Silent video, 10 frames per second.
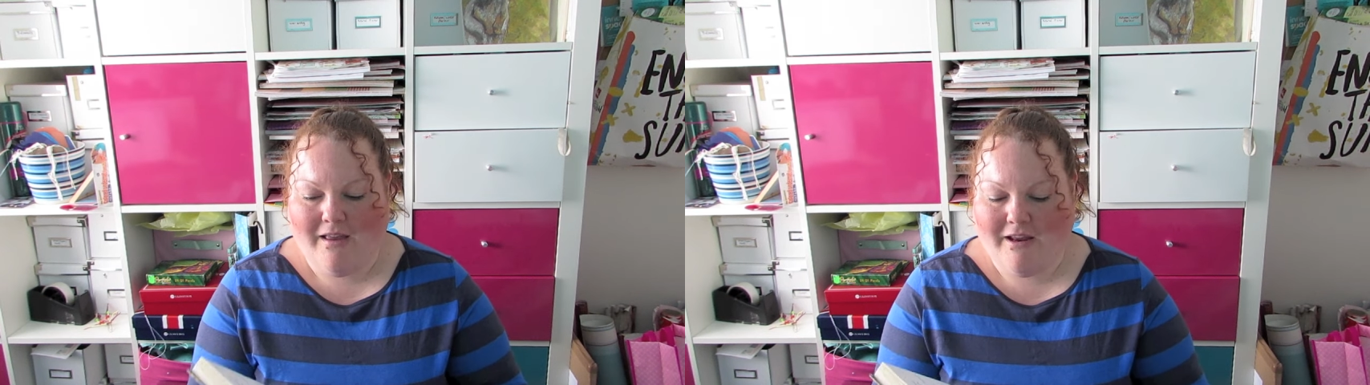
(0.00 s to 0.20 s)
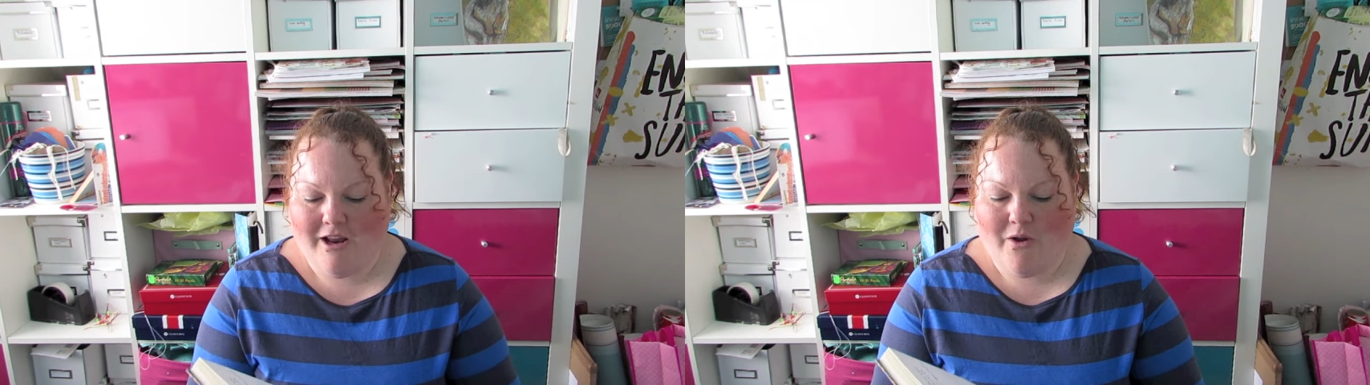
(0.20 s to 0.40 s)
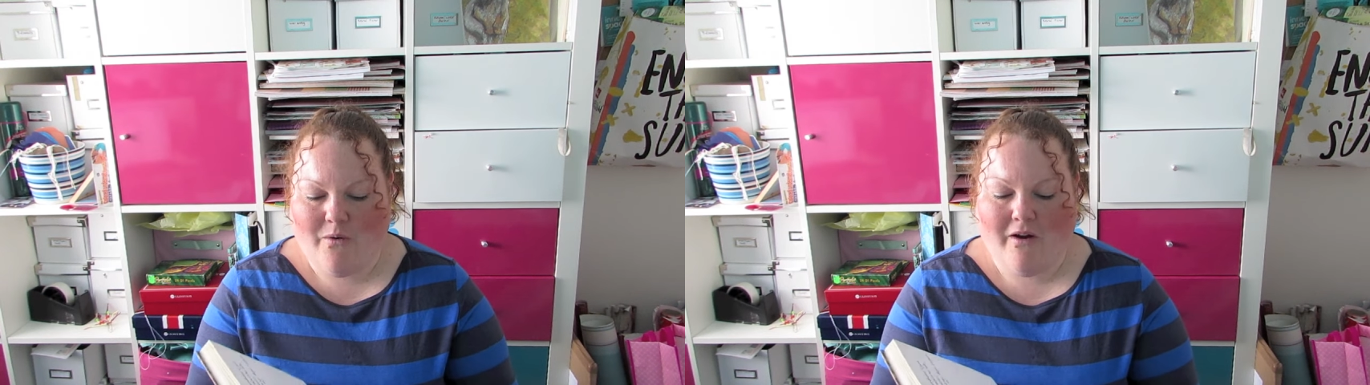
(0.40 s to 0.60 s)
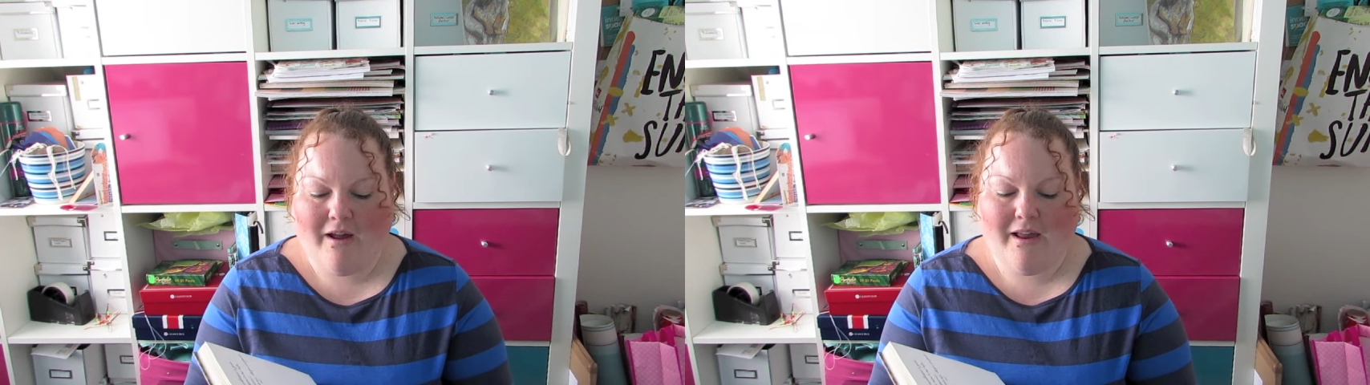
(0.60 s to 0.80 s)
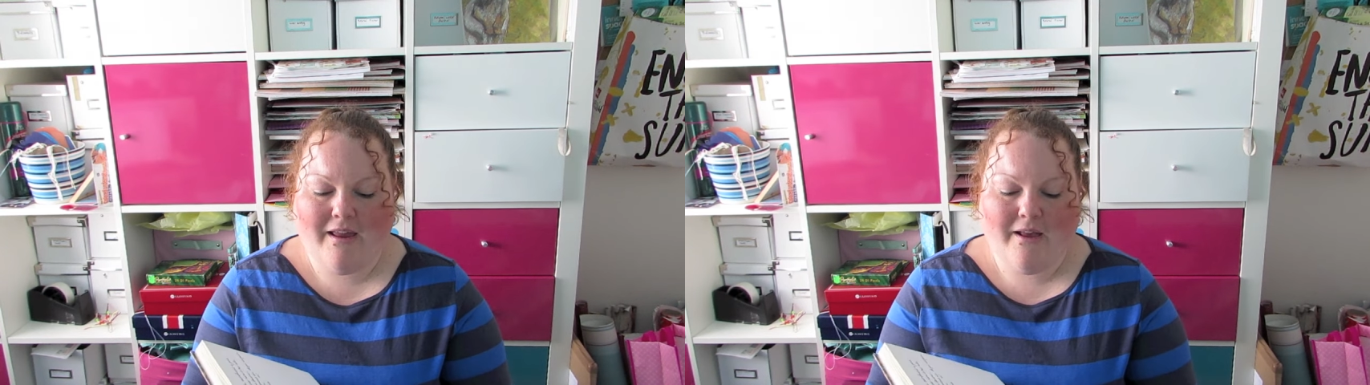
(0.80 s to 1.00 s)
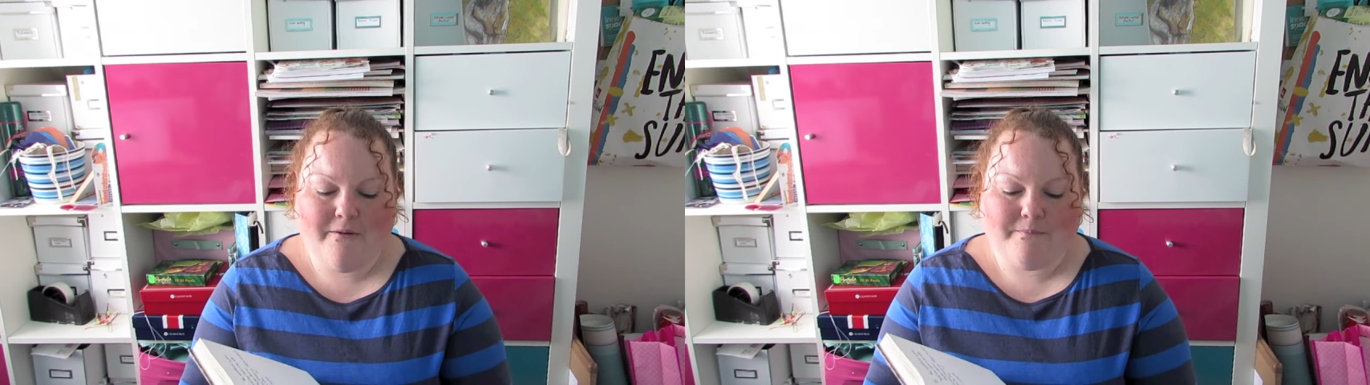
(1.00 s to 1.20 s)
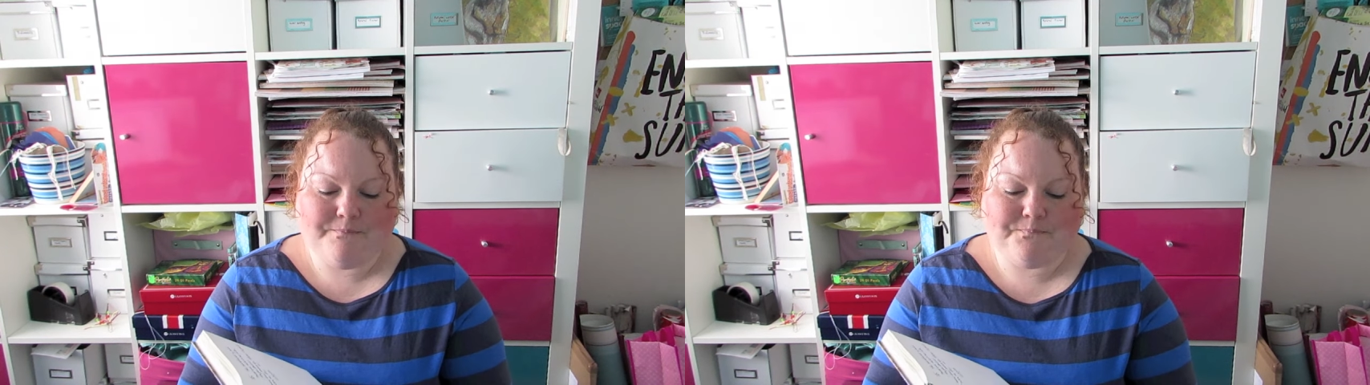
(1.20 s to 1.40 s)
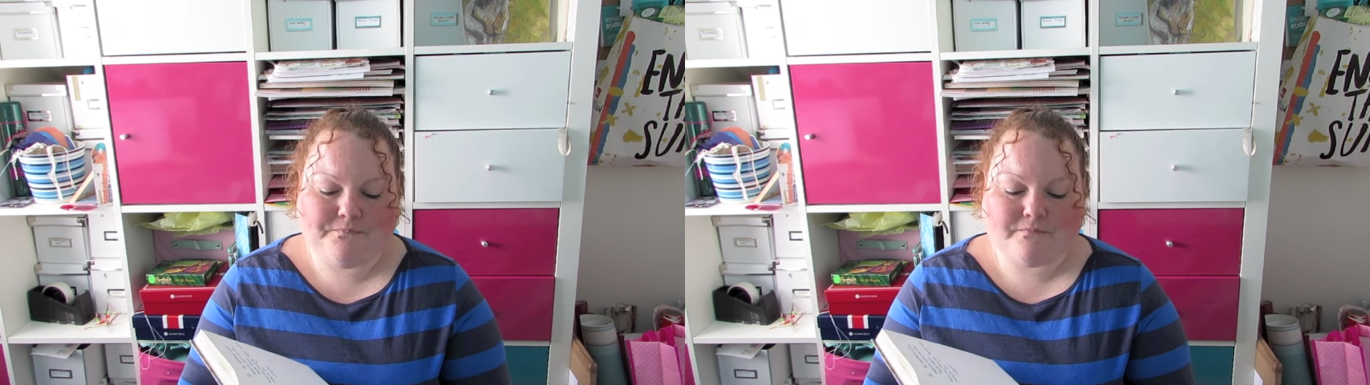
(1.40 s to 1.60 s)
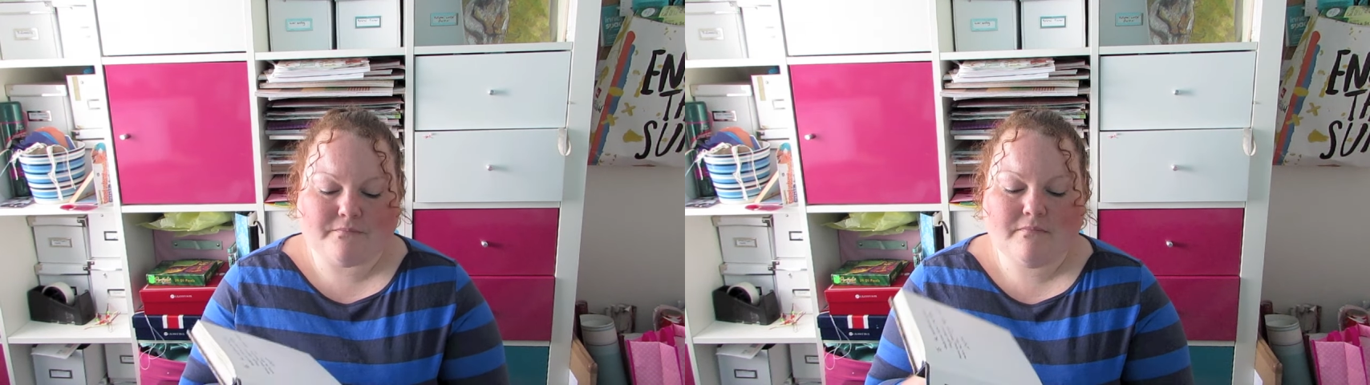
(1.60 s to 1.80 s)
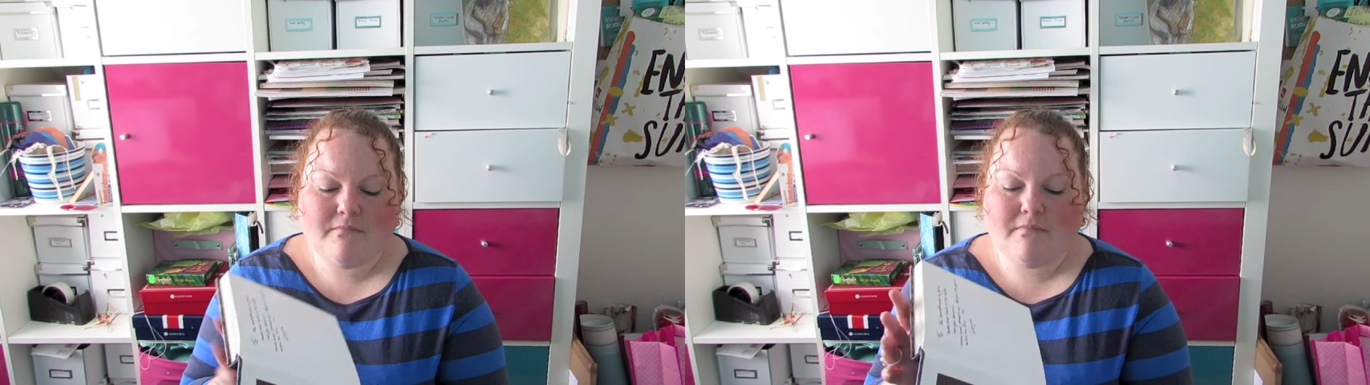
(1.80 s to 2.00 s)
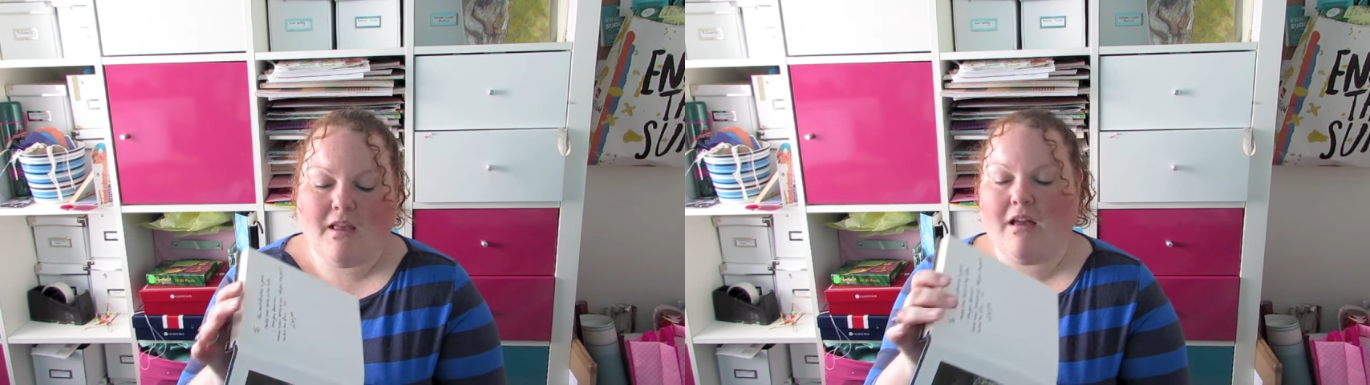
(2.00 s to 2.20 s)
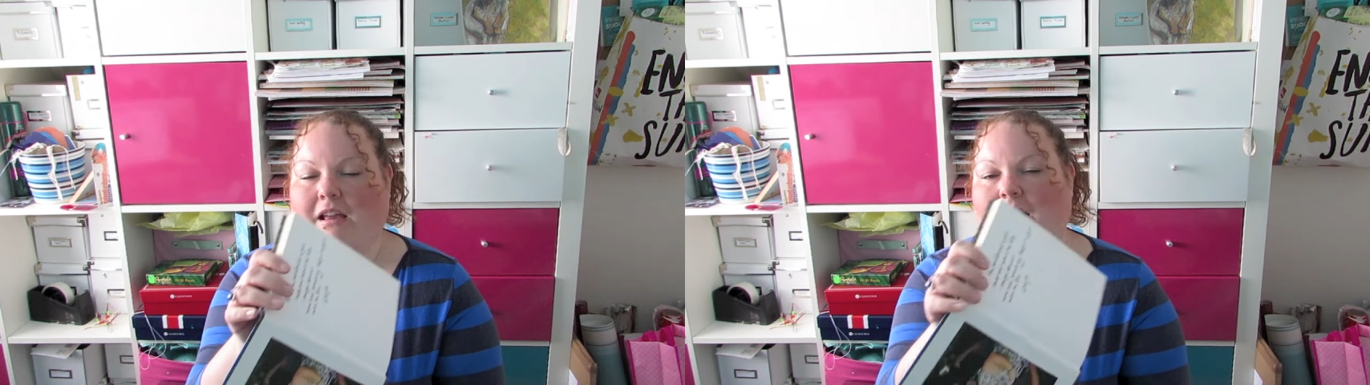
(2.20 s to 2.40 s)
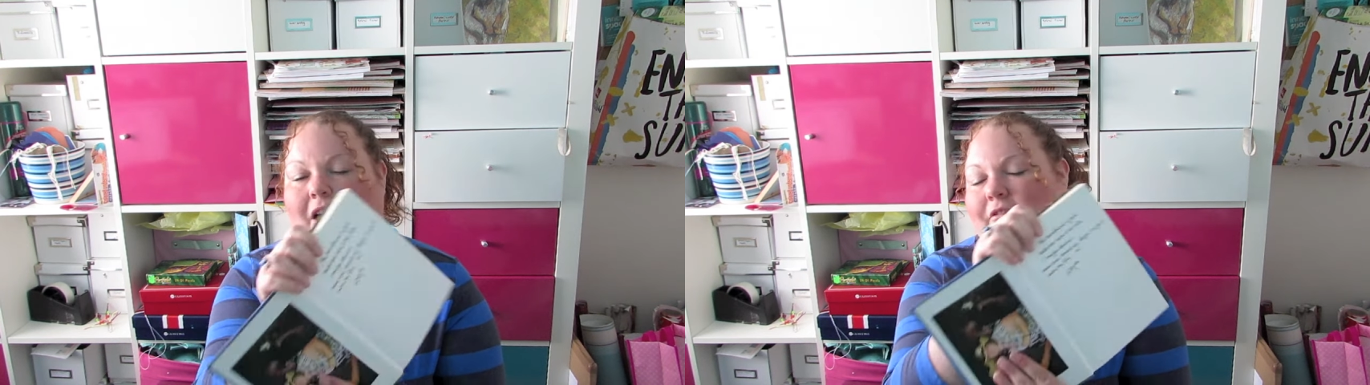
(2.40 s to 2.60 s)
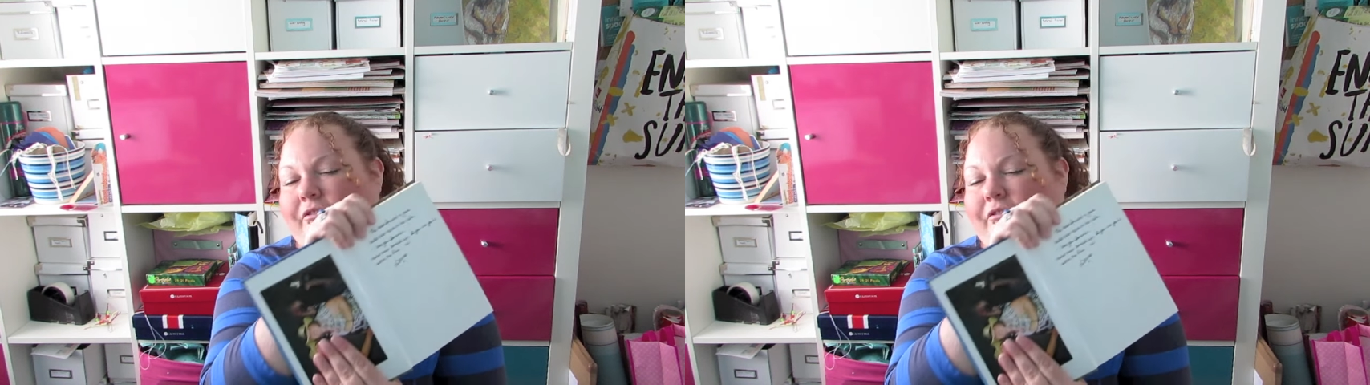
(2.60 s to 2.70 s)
you know, I cut